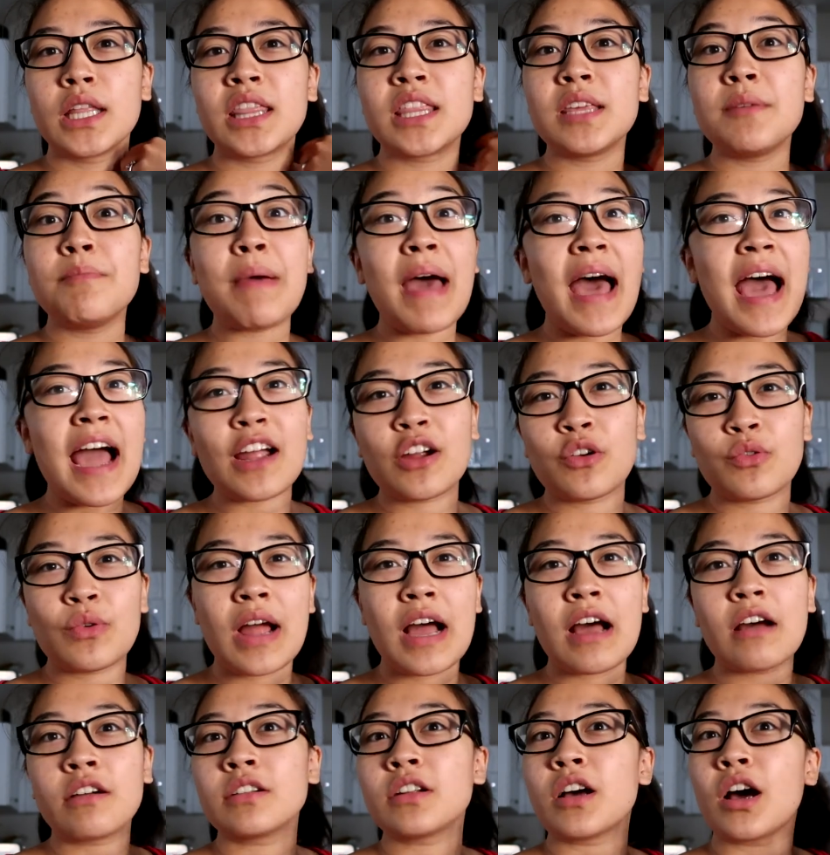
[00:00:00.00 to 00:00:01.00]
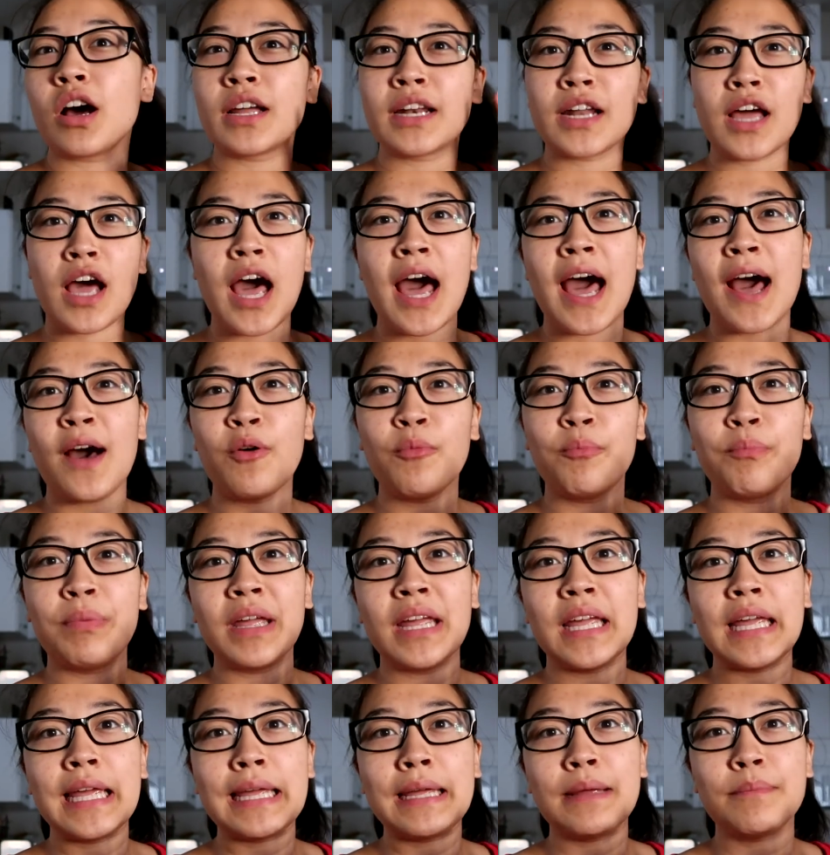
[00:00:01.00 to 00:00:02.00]
the background on how
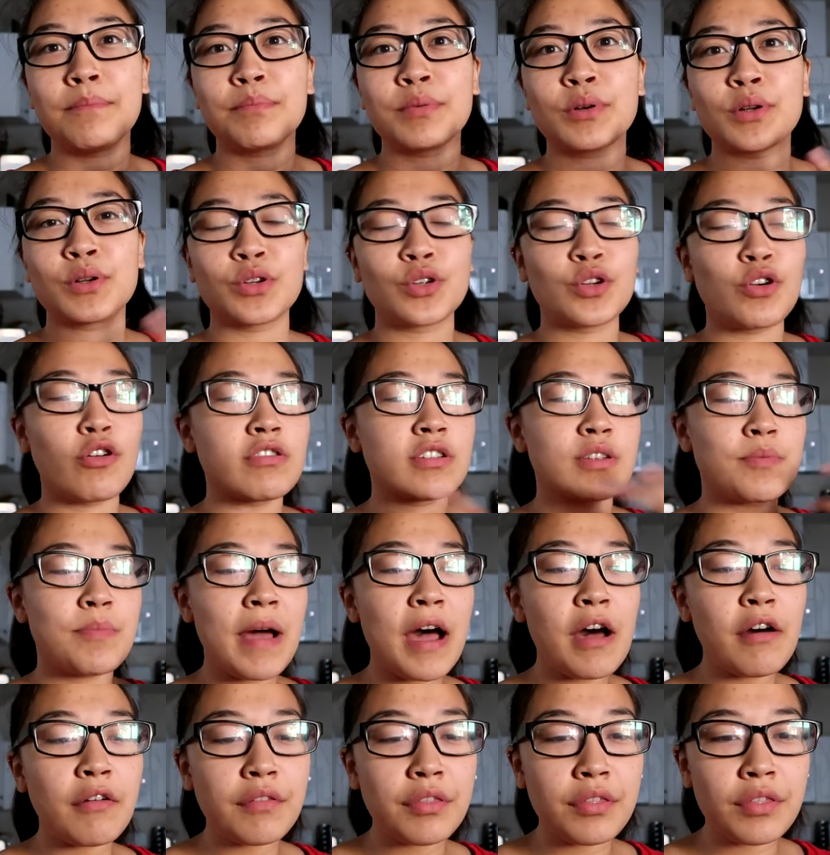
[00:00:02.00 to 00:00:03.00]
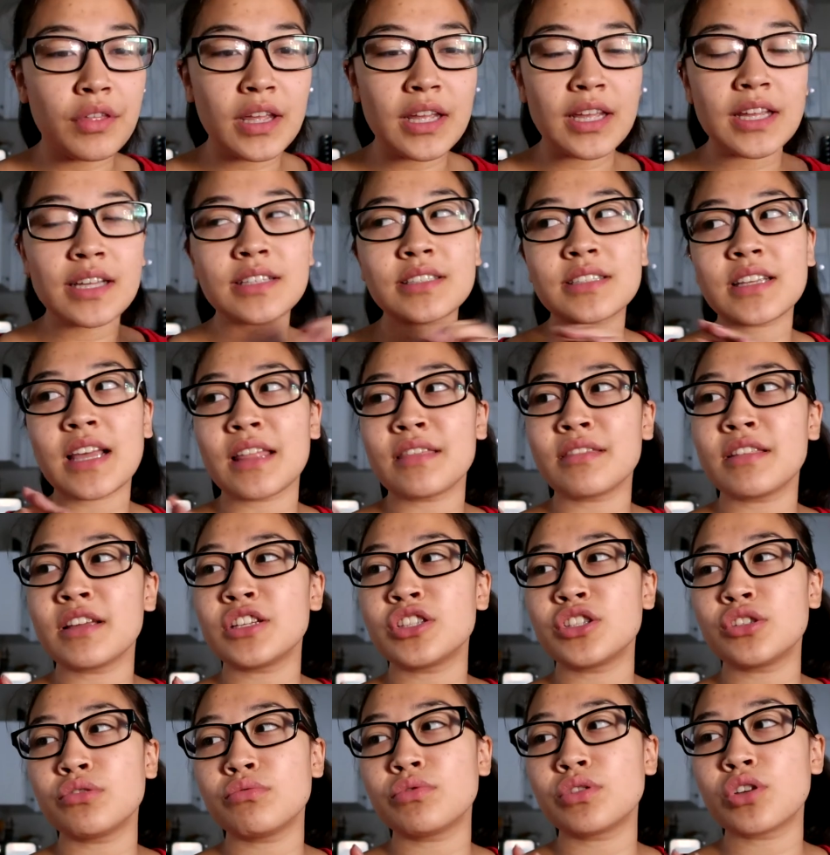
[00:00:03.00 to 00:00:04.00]
Pip goes about things, and
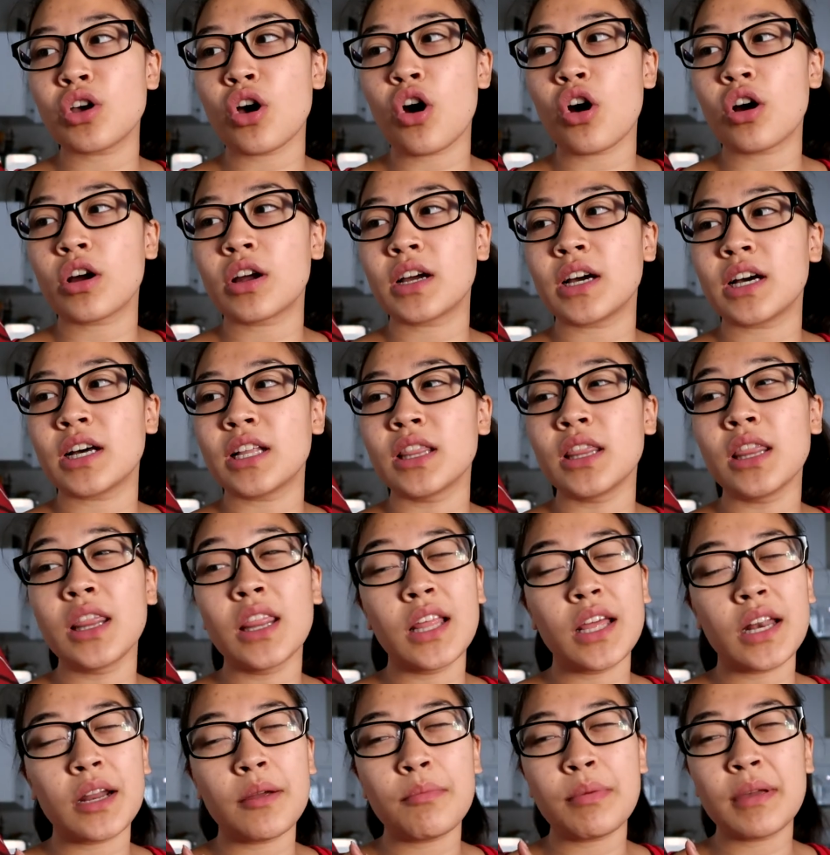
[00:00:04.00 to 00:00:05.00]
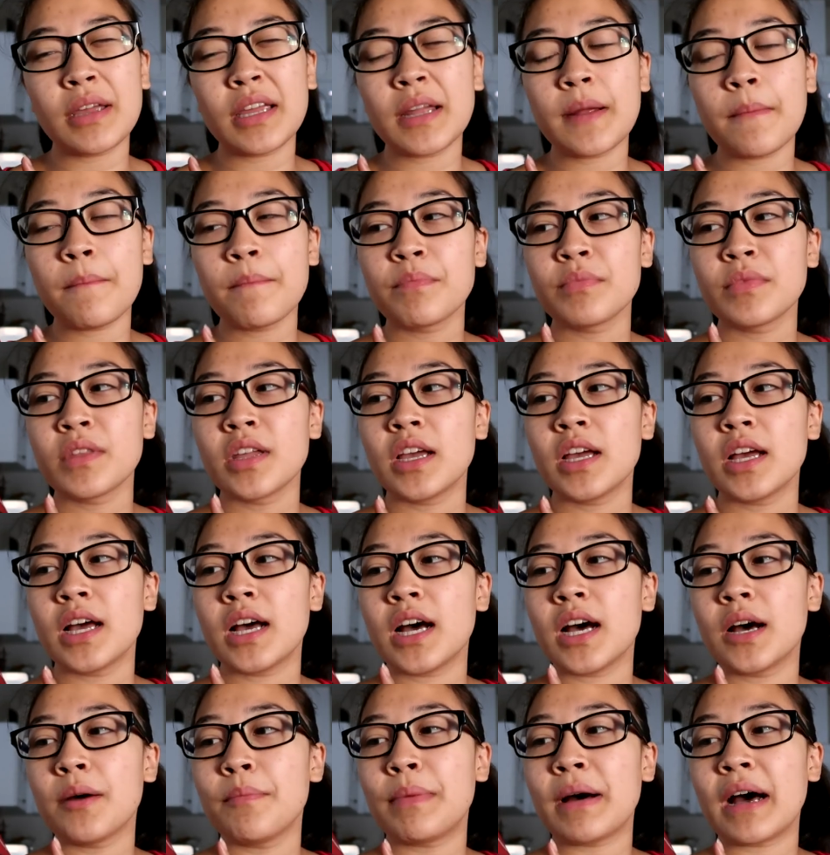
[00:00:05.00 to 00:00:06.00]
they do talk a little bit
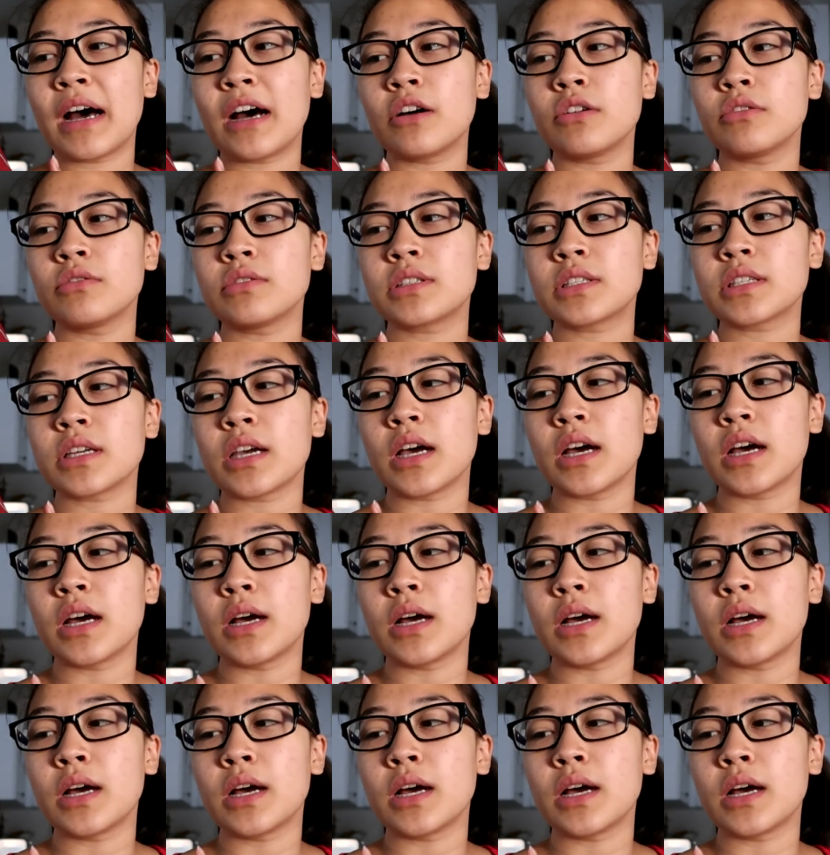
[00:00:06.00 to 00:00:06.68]
about